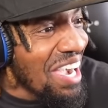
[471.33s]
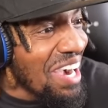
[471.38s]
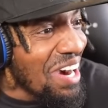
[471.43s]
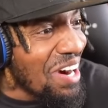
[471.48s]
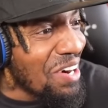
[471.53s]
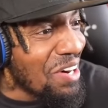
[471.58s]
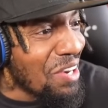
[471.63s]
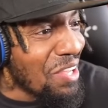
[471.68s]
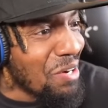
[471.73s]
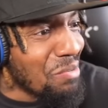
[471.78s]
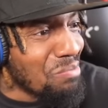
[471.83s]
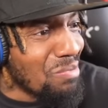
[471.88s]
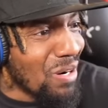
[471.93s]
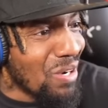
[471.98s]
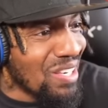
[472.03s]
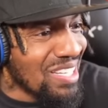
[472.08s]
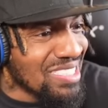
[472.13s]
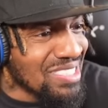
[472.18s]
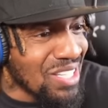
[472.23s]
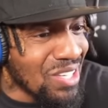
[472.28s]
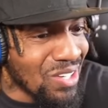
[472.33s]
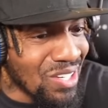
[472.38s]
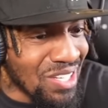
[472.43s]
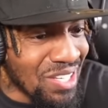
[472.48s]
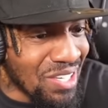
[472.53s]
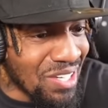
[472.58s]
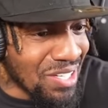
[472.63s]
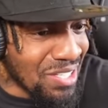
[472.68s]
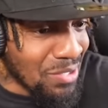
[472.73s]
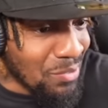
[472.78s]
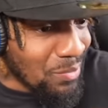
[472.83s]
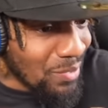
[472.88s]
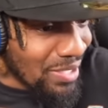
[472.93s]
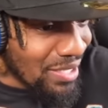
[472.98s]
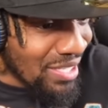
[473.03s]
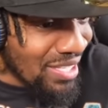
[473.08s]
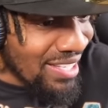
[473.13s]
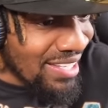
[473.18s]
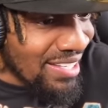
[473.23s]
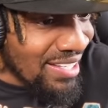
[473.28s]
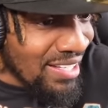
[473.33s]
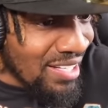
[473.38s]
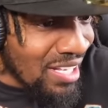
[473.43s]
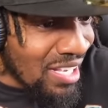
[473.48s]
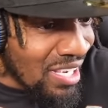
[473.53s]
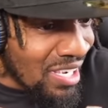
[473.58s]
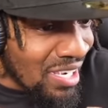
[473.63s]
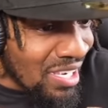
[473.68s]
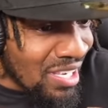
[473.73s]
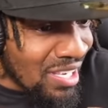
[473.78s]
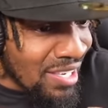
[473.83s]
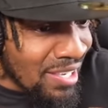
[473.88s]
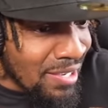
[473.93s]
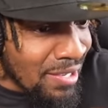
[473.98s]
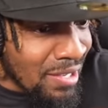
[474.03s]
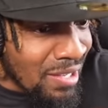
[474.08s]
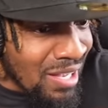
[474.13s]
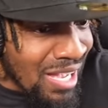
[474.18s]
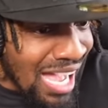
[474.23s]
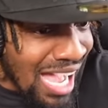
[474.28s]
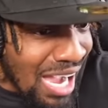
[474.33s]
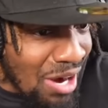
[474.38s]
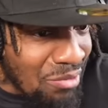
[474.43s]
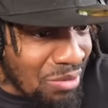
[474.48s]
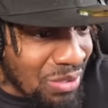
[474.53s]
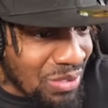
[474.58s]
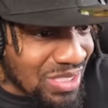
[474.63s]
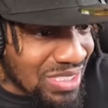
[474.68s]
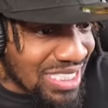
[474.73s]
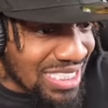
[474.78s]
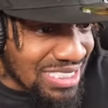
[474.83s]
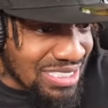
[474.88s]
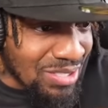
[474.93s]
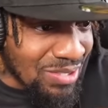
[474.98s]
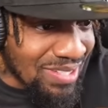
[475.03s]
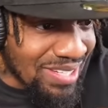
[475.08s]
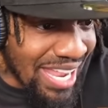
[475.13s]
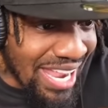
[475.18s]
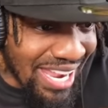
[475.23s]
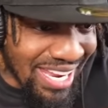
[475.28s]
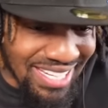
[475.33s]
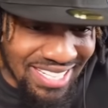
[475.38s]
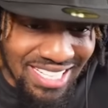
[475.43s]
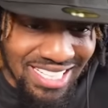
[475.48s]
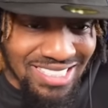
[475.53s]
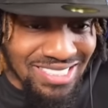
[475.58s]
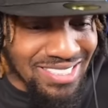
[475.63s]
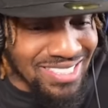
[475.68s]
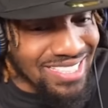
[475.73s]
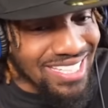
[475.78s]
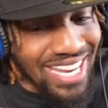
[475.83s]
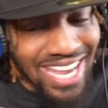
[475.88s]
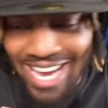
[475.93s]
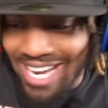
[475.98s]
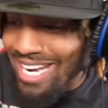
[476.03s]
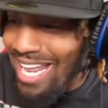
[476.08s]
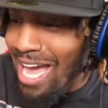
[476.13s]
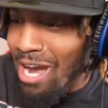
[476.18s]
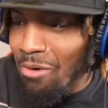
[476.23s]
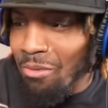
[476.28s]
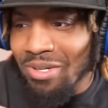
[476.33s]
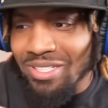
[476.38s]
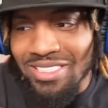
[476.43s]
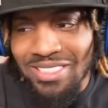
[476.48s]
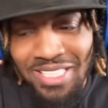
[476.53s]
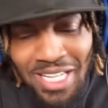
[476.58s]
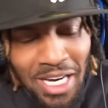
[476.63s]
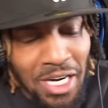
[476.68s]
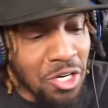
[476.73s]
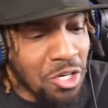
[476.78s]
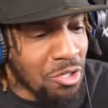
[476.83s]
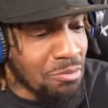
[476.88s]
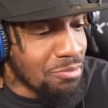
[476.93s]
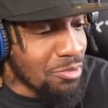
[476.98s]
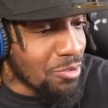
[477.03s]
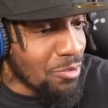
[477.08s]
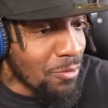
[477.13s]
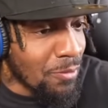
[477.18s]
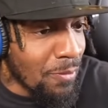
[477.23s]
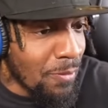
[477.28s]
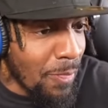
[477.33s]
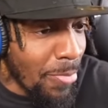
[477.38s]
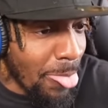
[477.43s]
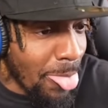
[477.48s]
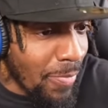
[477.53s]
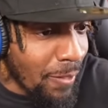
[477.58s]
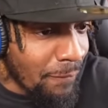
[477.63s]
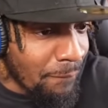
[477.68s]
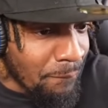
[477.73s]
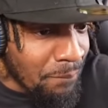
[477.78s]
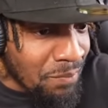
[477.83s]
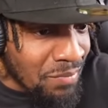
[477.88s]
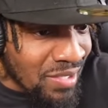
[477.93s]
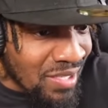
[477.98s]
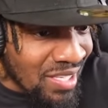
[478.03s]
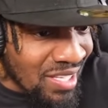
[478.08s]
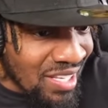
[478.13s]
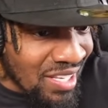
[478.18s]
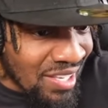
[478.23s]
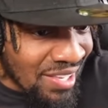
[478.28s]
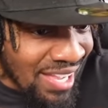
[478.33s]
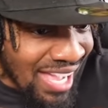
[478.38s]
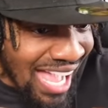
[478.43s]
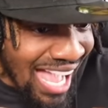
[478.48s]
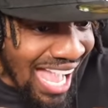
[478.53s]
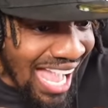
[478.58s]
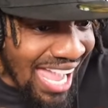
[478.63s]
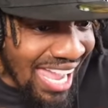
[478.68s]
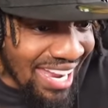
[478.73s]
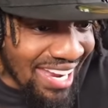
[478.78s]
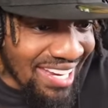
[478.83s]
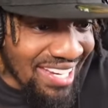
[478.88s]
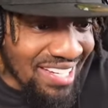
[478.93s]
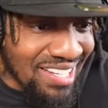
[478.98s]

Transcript: Hold up, bro. Let's go on the other way. we were just on that. This and that. That was terrible. All right.